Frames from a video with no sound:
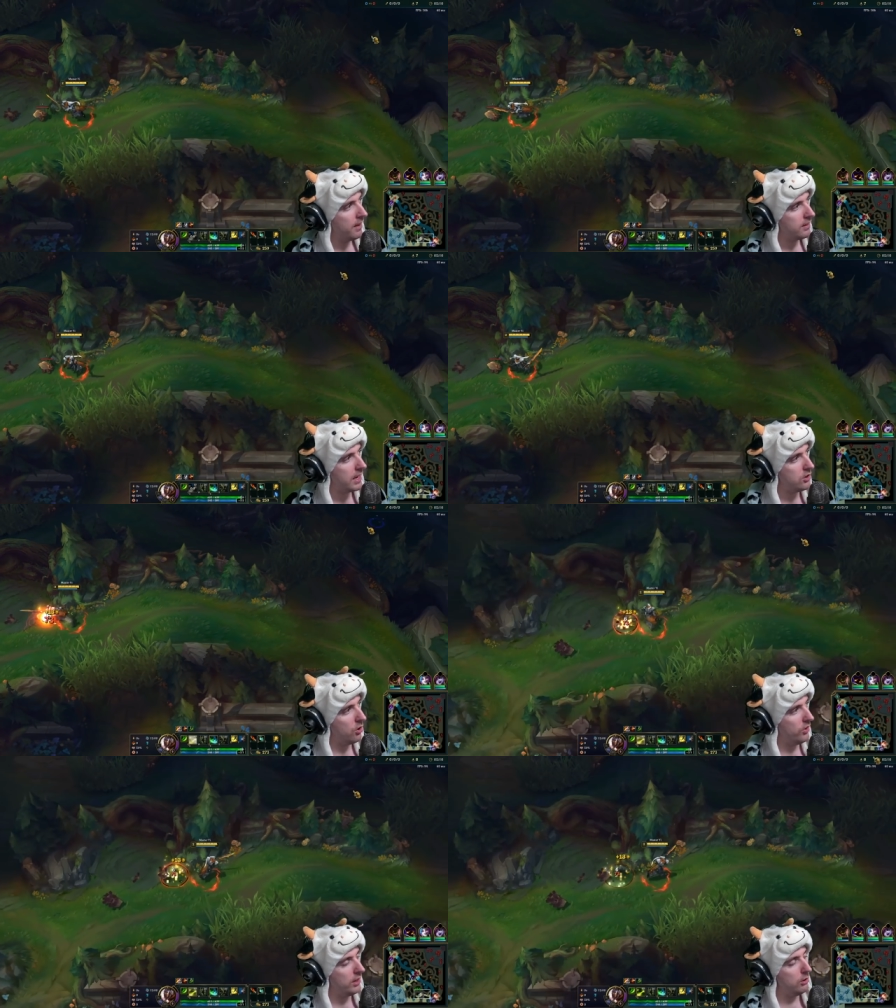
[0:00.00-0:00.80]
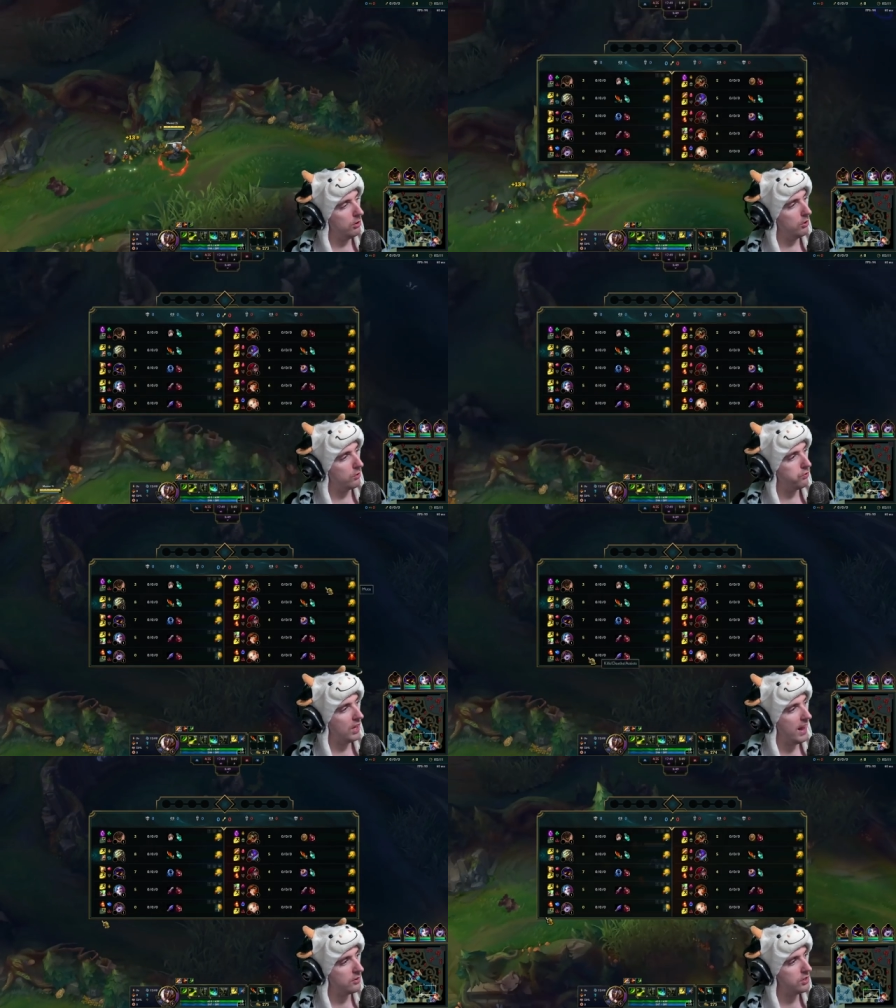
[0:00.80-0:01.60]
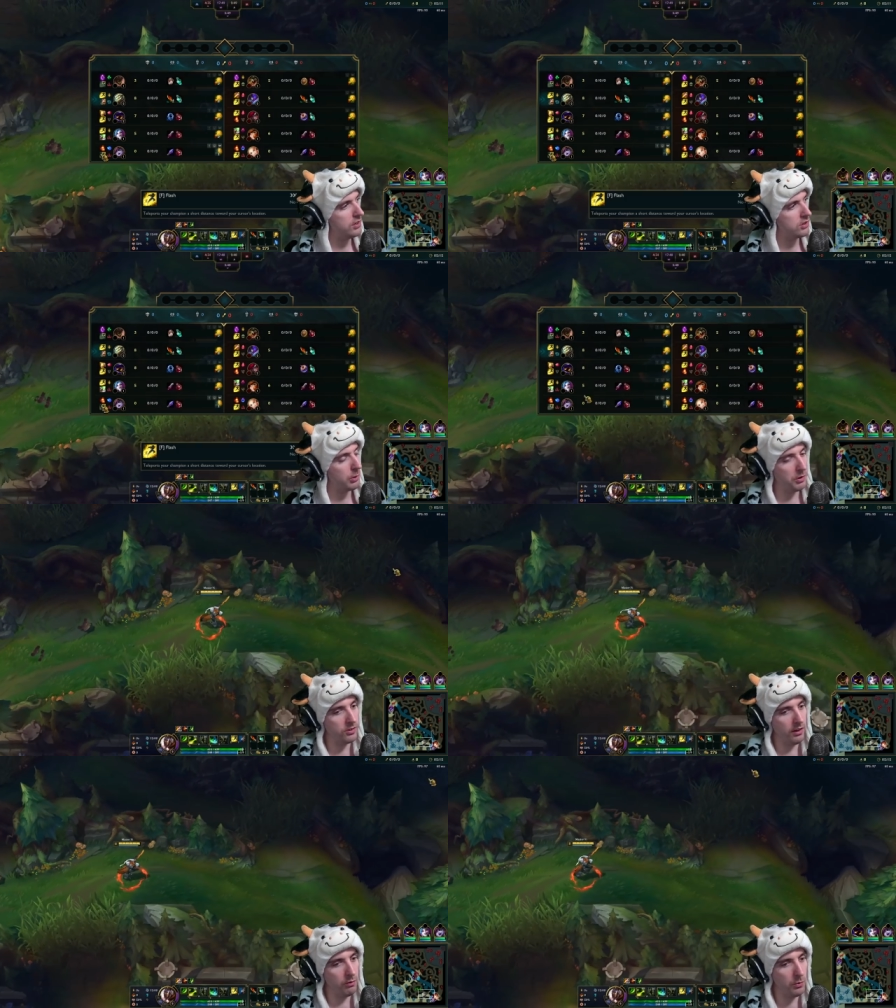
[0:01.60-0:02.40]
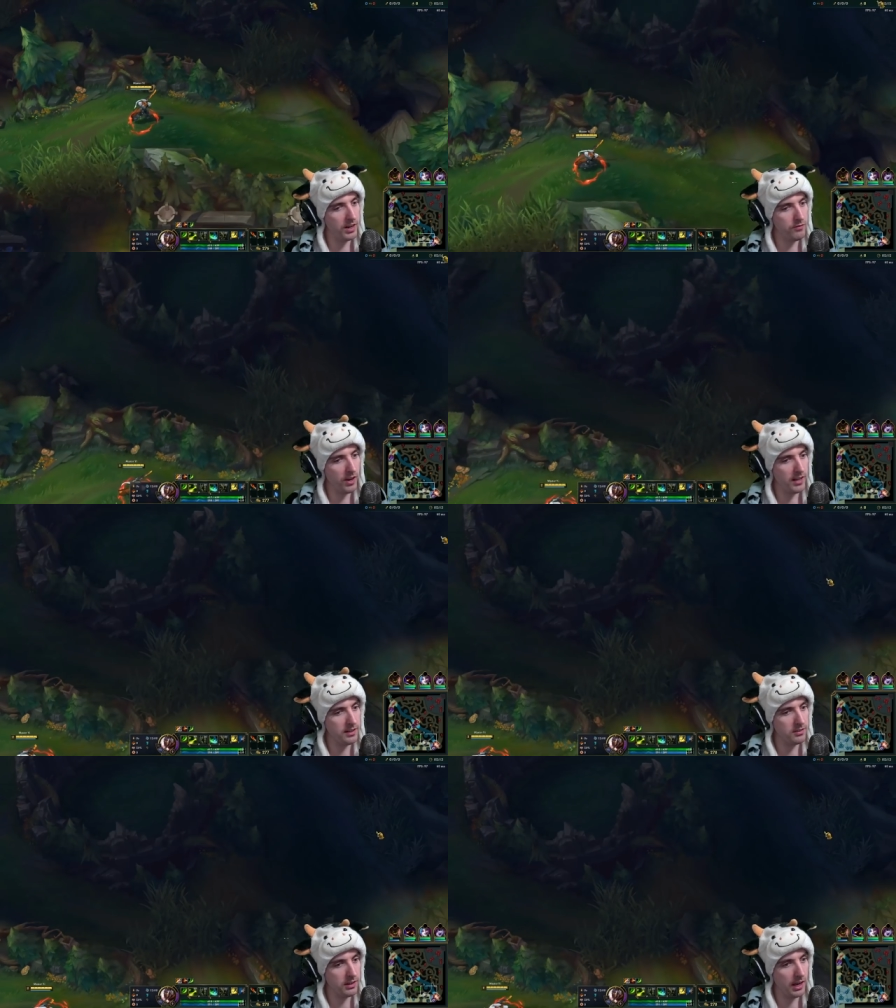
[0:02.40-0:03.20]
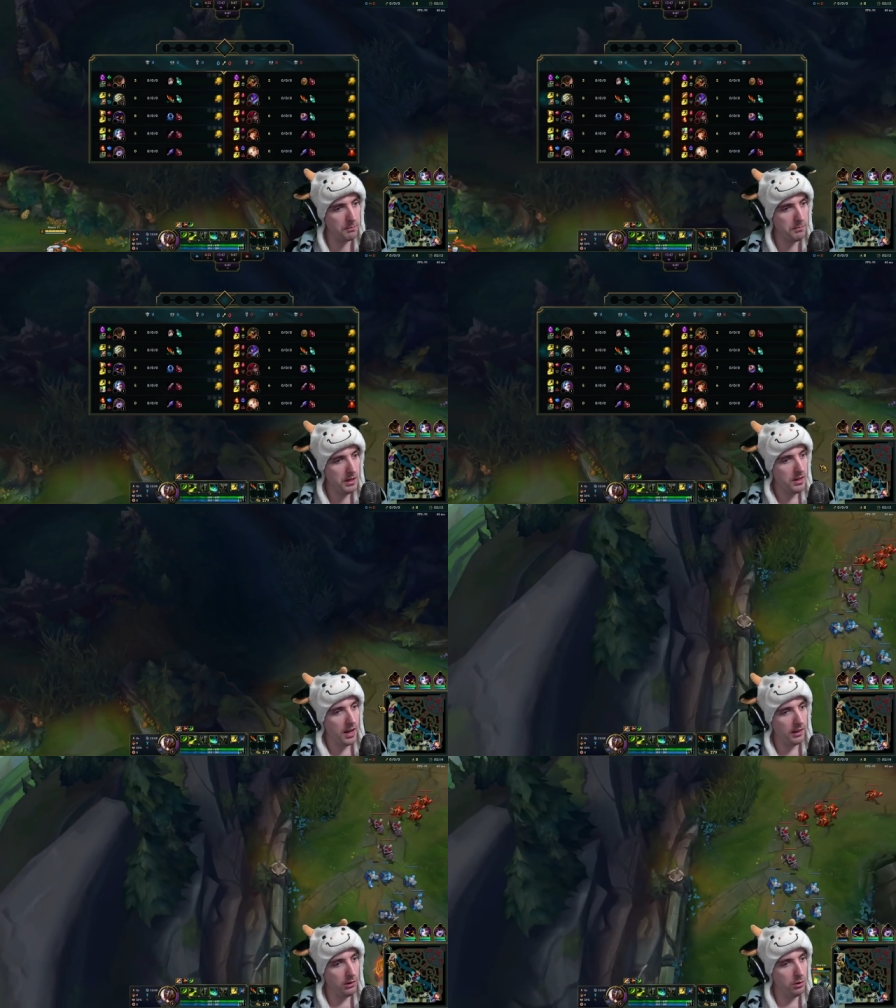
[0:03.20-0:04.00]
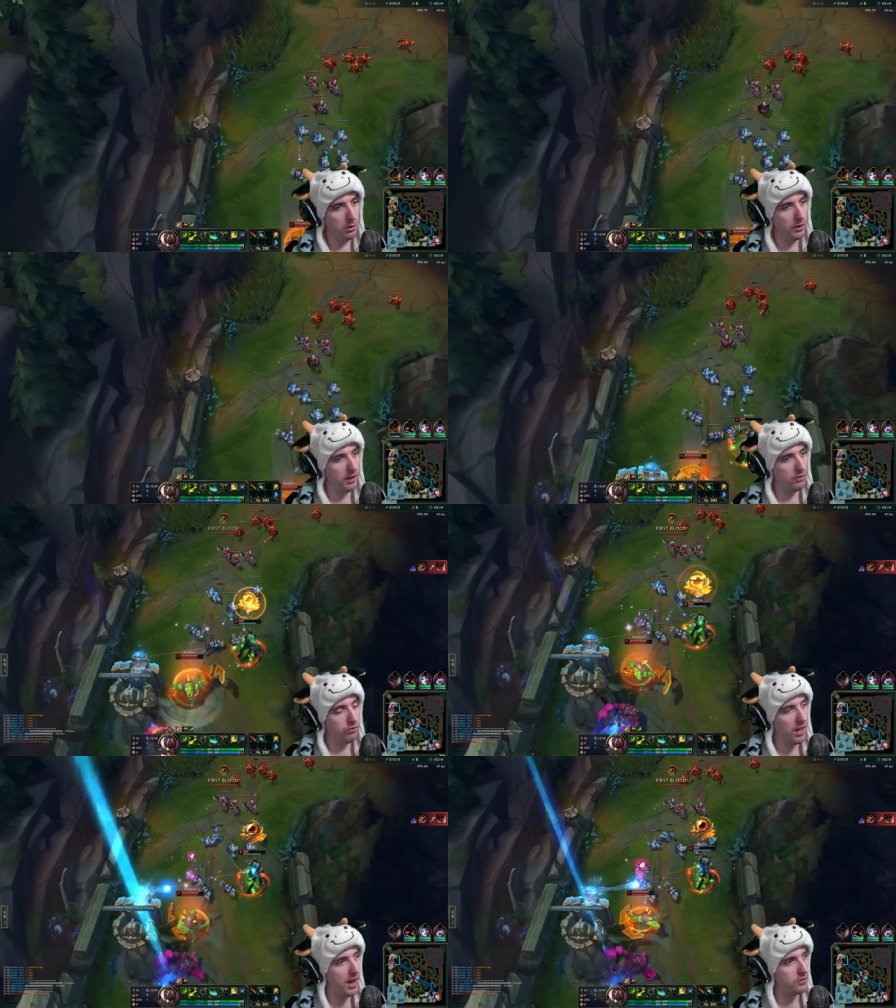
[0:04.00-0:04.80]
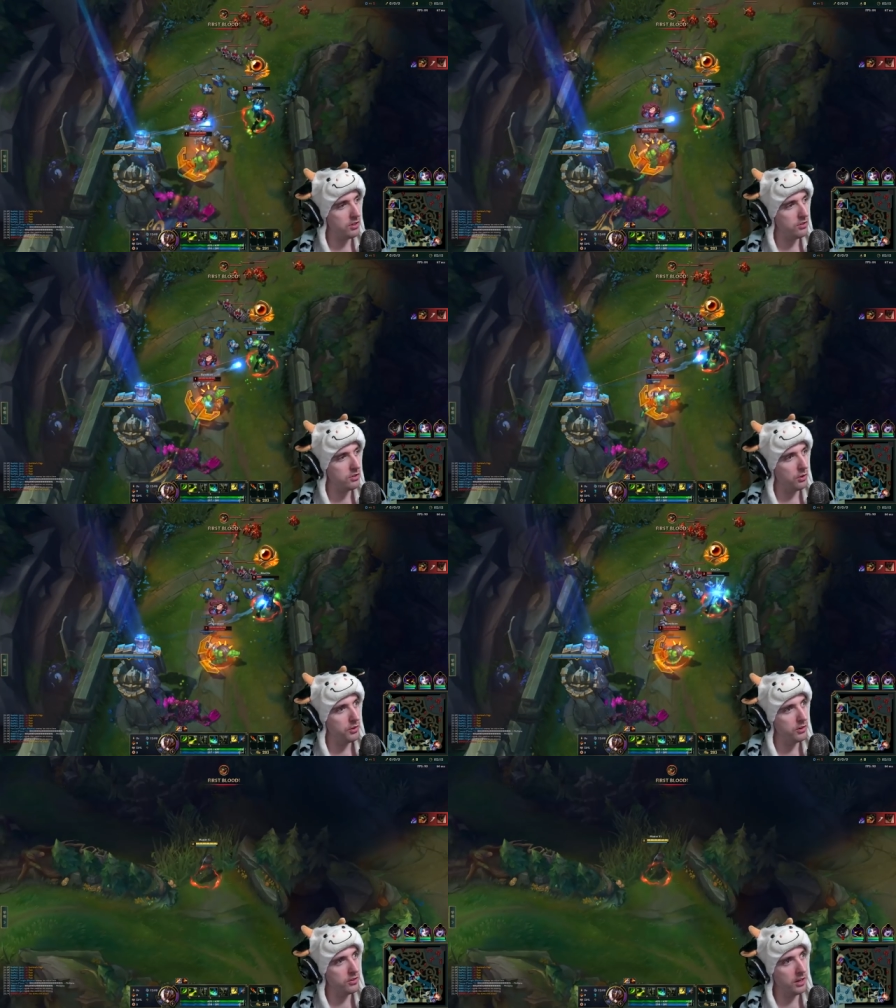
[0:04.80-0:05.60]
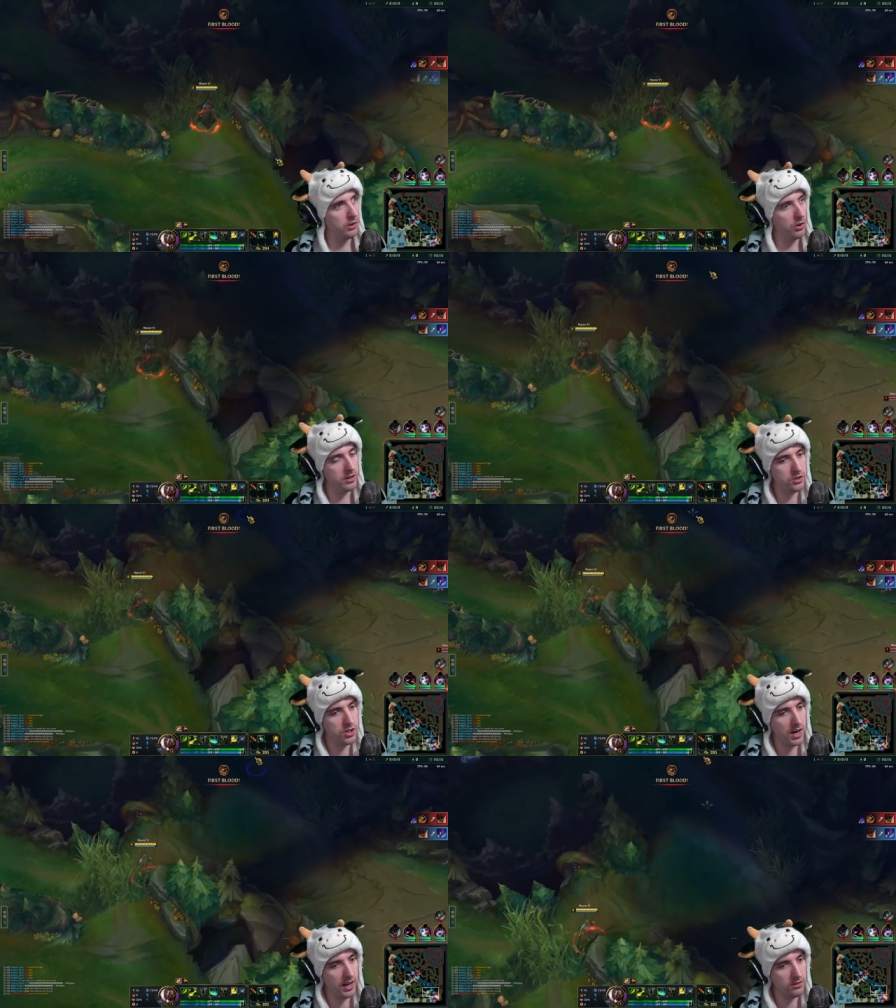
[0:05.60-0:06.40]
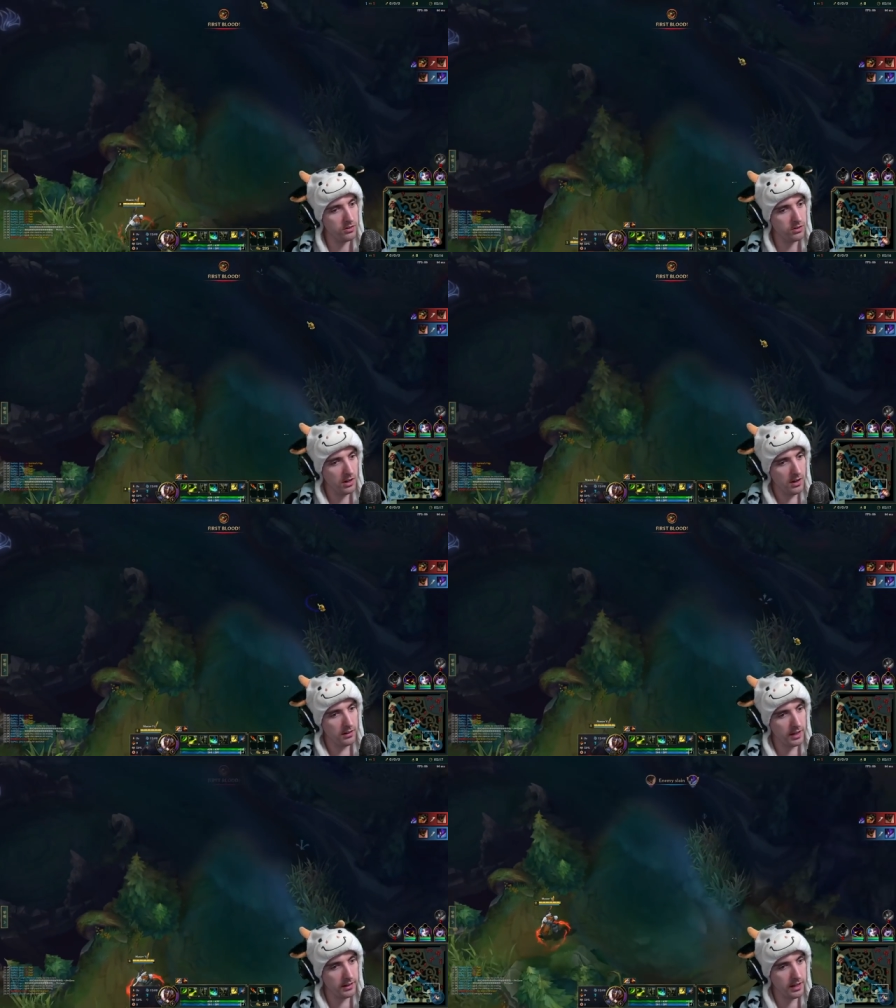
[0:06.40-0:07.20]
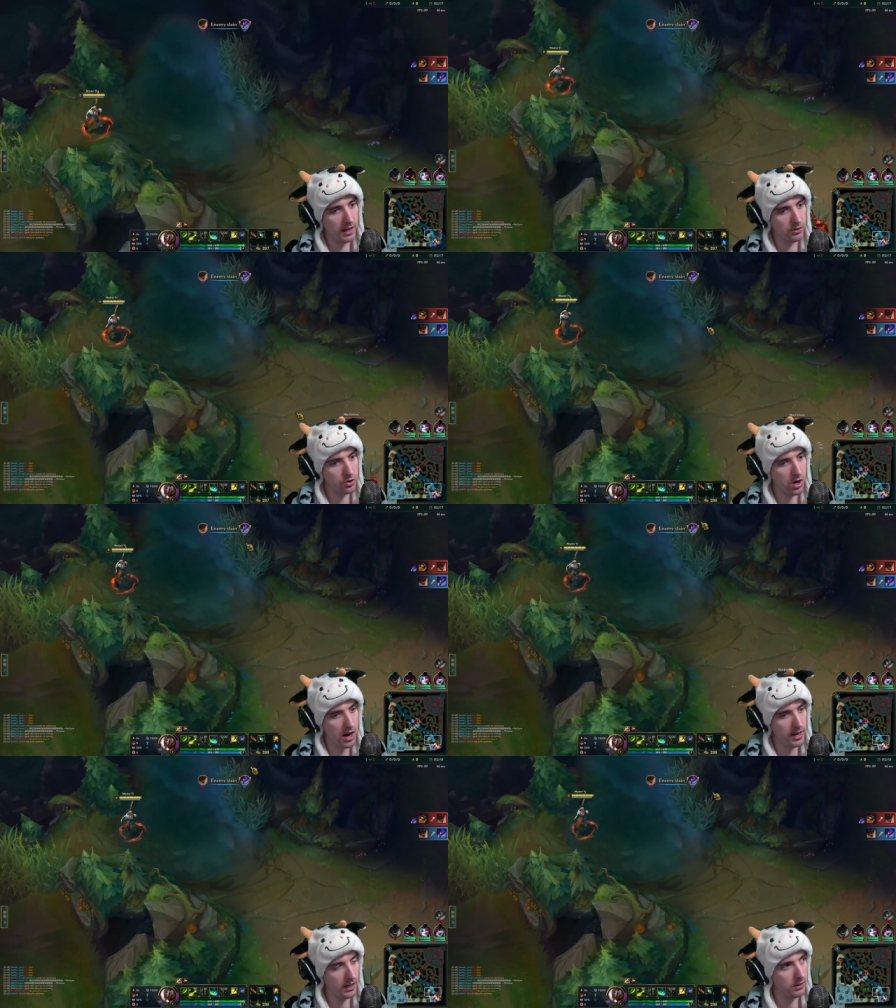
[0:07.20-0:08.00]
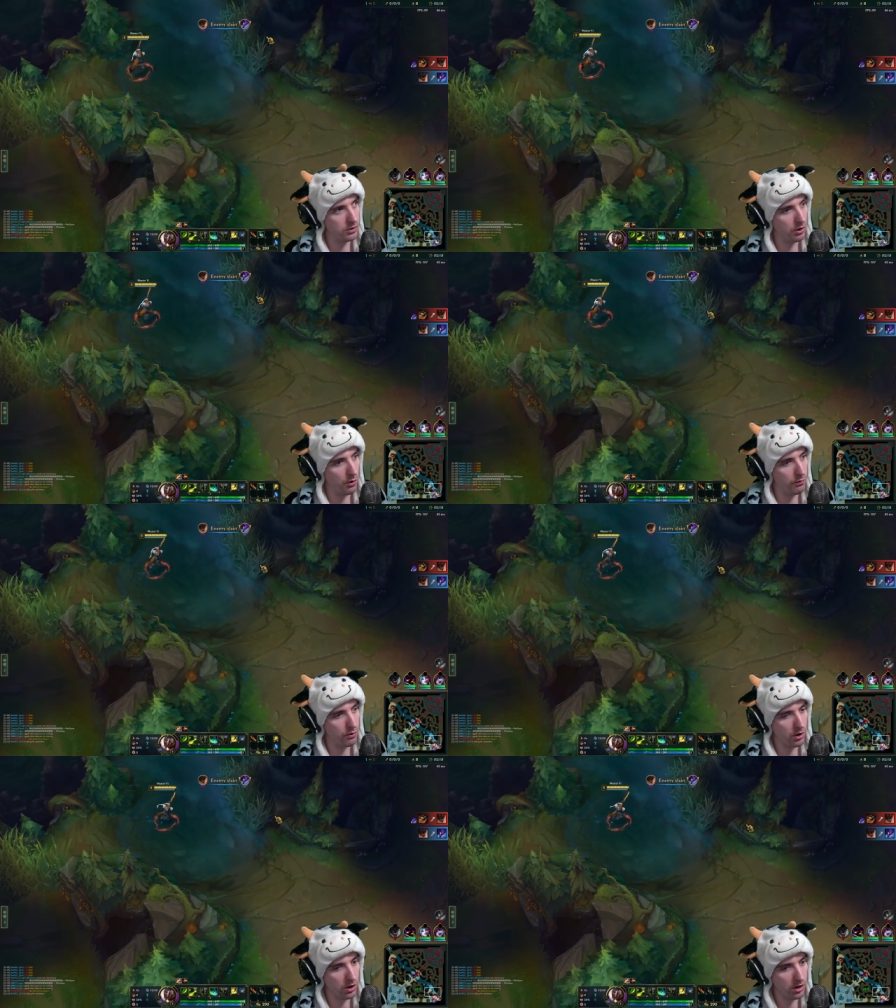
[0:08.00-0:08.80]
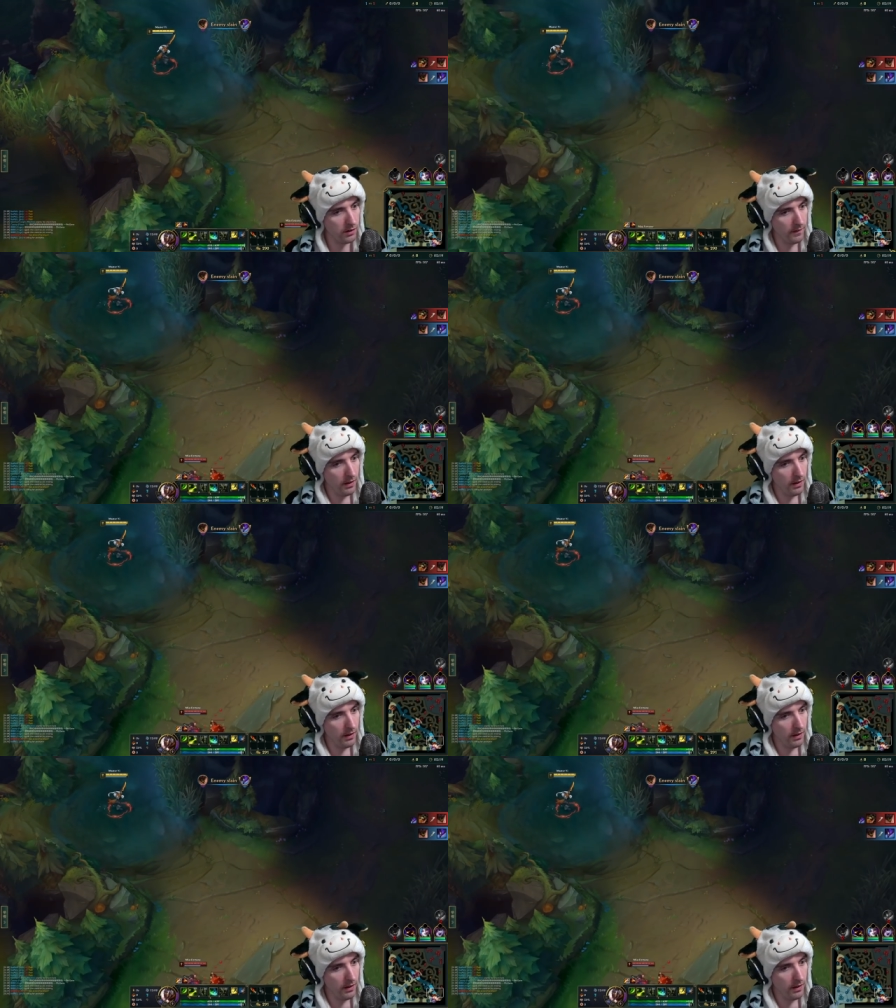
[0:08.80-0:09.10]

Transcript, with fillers: They know that Lulu's flashless. There was a level 1 invade this game, and Lulu is flashless, so there's a good chance that they try and go for her.